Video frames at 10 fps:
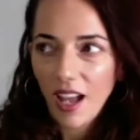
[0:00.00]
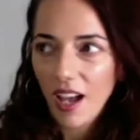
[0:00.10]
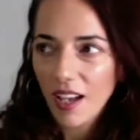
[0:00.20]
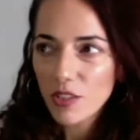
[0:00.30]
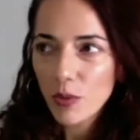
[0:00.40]

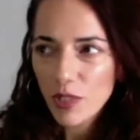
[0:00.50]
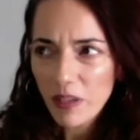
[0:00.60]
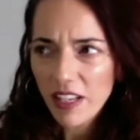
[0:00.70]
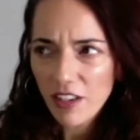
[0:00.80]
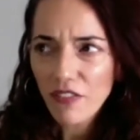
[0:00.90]
Uh, so he's
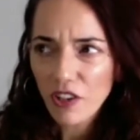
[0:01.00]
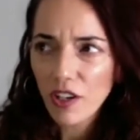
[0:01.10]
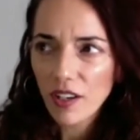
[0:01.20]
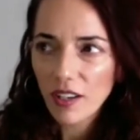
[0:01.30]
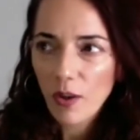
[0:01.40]
been here
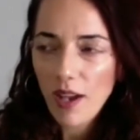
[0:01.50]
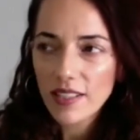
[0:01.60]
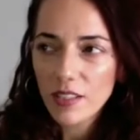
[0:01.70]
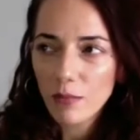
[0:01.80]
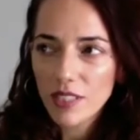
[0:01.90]
for
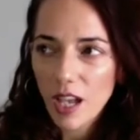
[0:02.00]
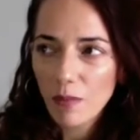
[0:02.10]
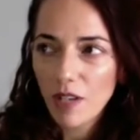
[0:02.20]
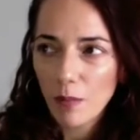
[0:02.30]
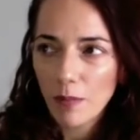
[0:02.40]
quite some time now,